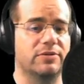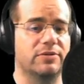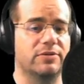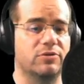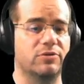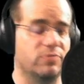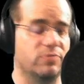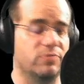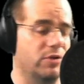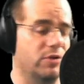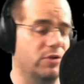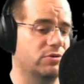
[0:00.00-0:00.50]

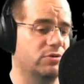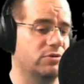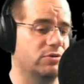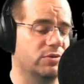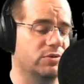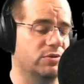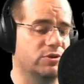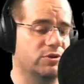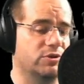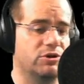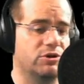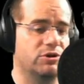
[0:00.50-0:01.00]
The
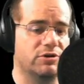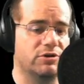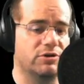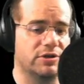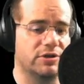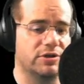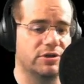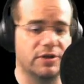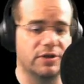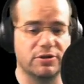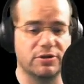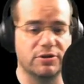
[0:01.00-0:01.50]
majority
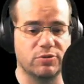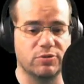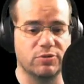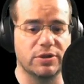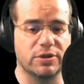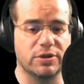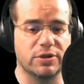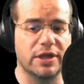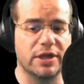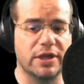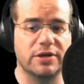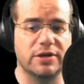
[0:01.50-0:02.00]
of those will
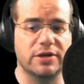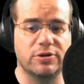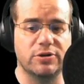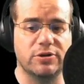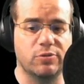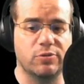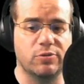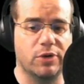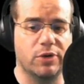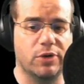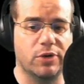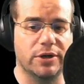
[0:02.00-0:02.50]
then do
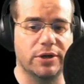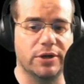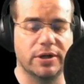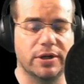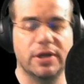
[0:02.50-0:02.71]
1.